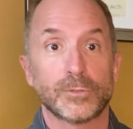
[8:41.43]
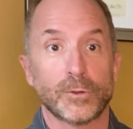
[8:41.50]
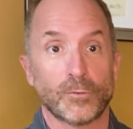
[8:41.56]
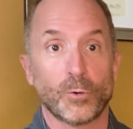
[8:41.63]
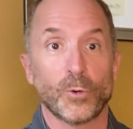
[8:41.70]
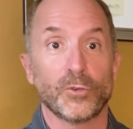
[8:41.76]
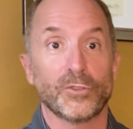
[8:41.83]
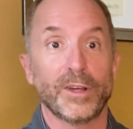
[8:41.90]
of
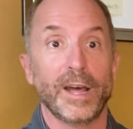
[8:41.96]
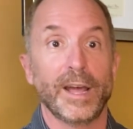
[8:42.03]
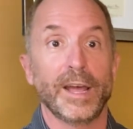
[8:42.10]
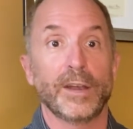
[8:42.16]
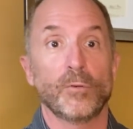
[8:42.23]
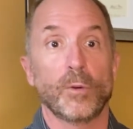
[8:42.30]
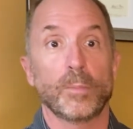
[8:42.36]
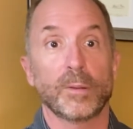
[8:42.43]
course I had
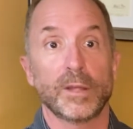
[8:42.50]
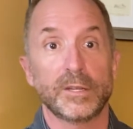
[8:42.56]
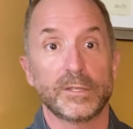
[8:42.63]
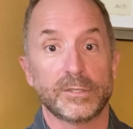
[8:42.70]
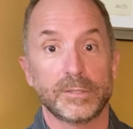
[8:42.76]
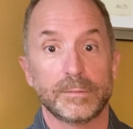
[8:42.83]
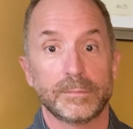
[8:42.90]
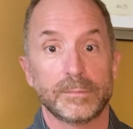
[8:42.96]
to replace
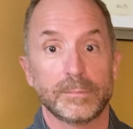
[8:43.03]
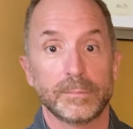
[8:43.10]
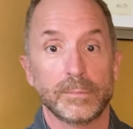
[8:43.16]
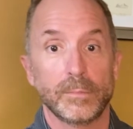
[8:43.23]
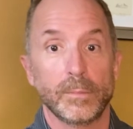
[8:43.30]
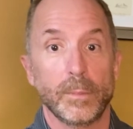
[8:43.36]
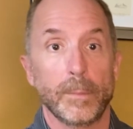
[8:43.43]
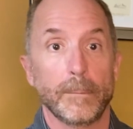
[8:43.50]
it.
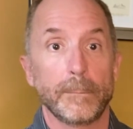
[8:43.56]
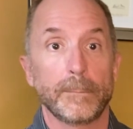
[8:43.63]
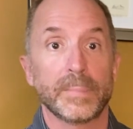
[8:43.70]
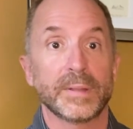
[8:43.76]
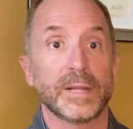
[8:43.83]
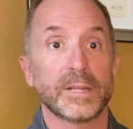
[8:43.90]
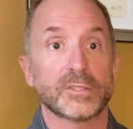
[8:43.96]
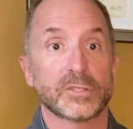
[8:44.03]

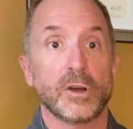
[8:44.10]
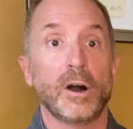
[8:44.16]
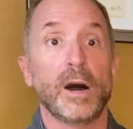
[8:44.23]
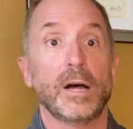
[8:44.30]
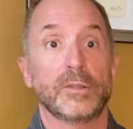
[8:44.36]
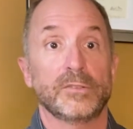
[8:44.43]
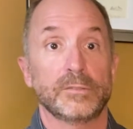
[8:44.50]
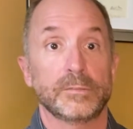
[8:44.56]
But that's
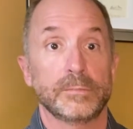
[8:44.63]
cost.